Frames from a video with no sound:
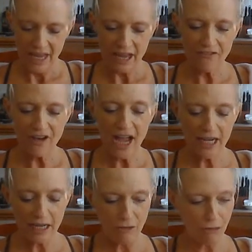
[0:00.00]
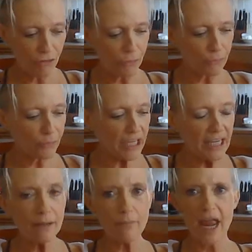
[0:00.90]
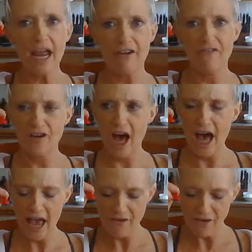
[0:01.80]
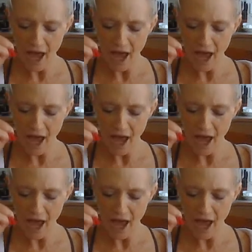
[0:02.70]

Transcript: If I need 3 to make a 5,